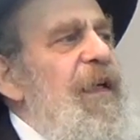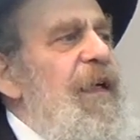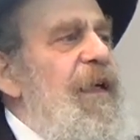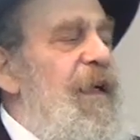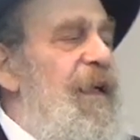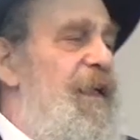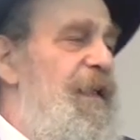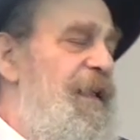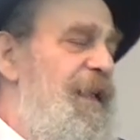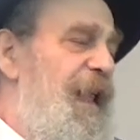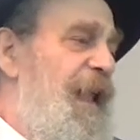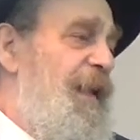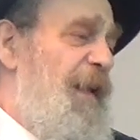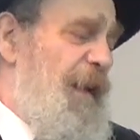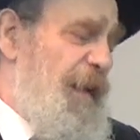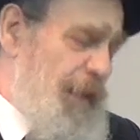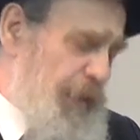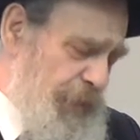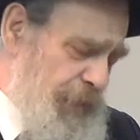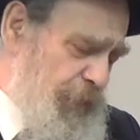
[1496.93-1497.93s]
and
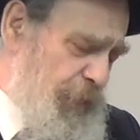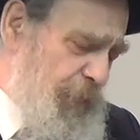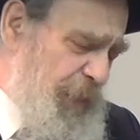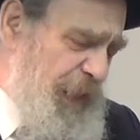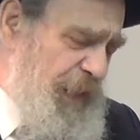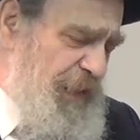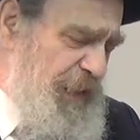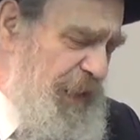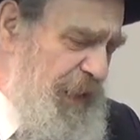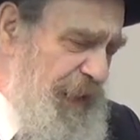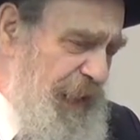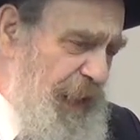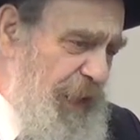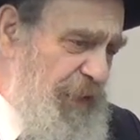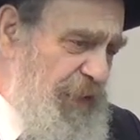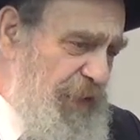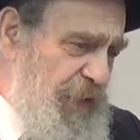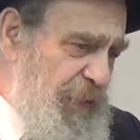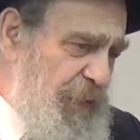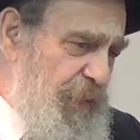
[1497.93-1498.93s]
especially at
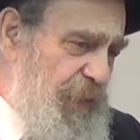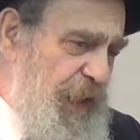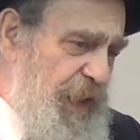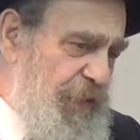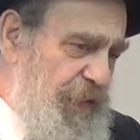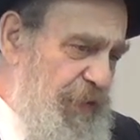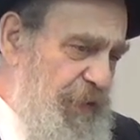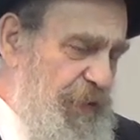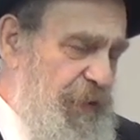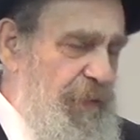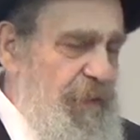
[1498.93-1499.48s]
our generation,